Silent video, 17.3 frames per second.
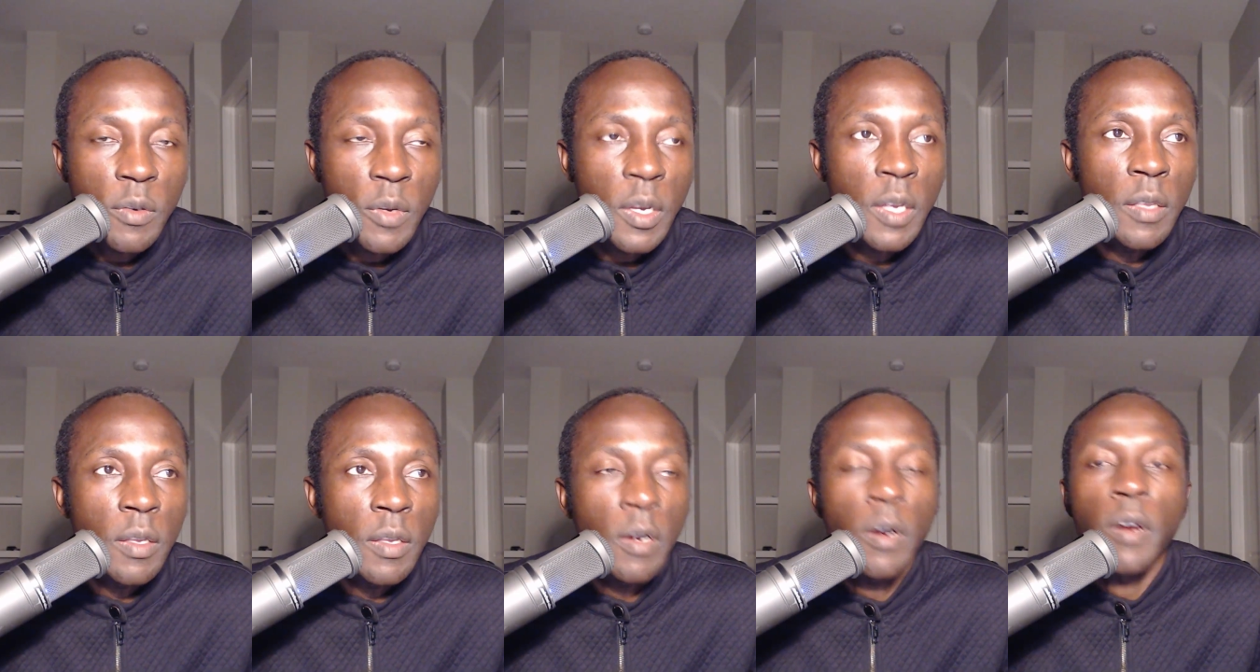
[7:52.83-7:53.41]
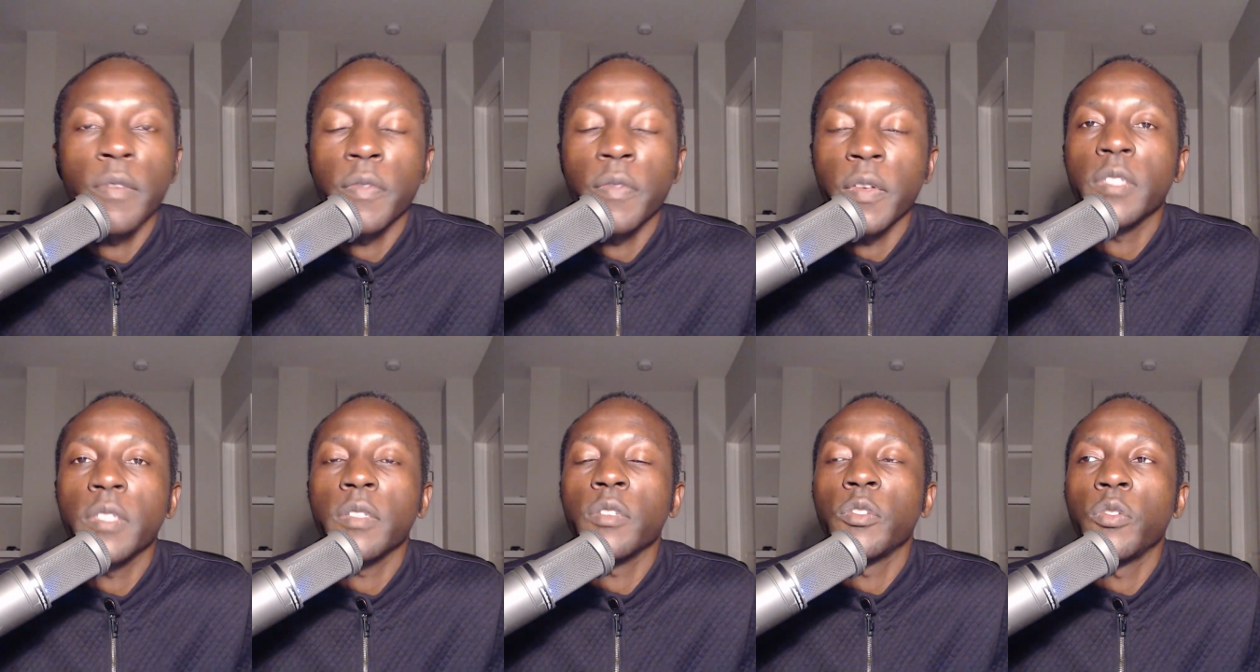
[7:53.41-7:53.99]
Okay. There are
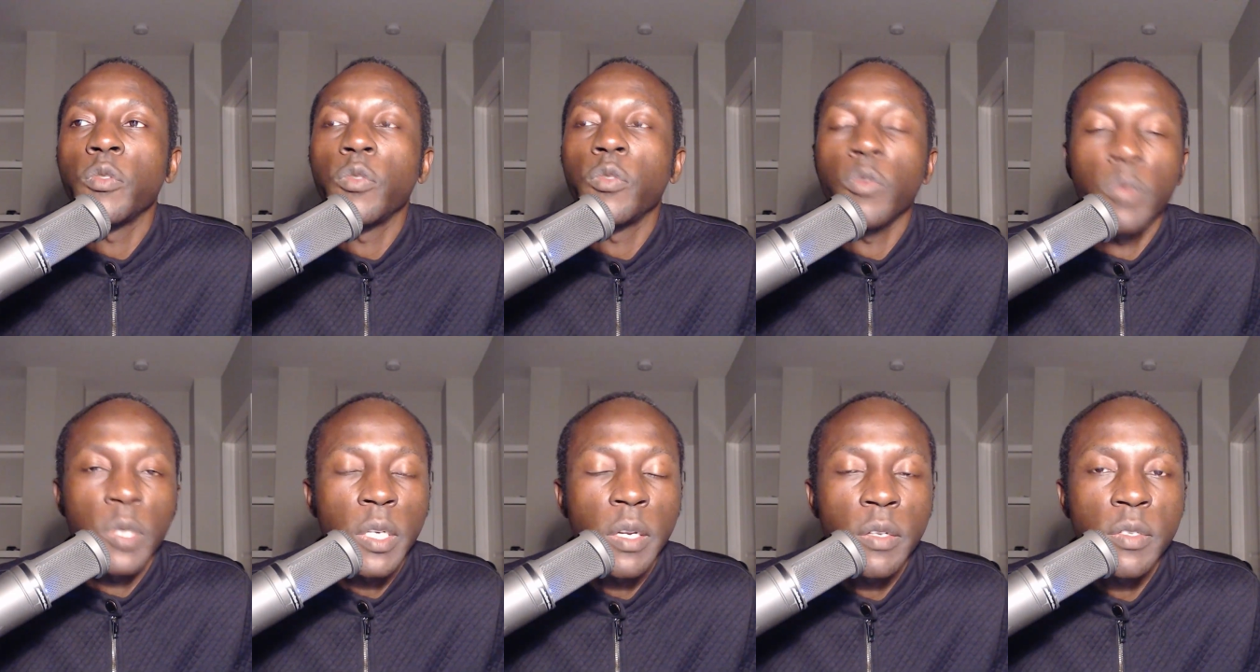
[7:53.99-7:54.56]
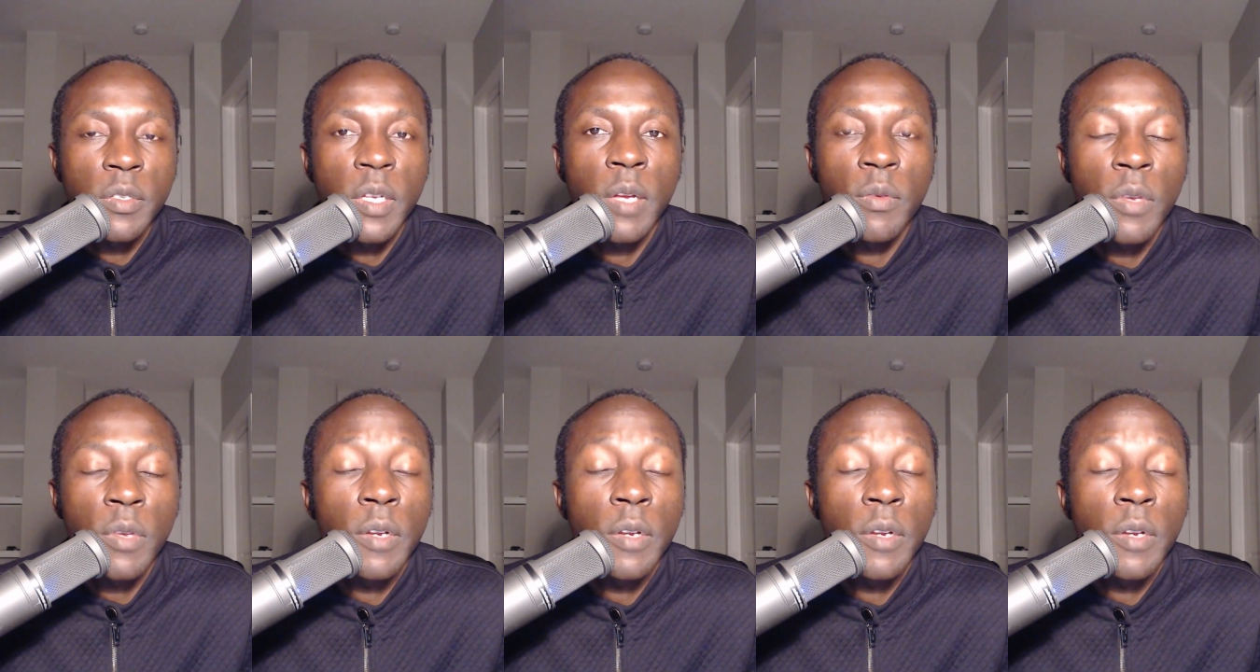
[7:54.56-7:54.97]
faceless YouTube channels out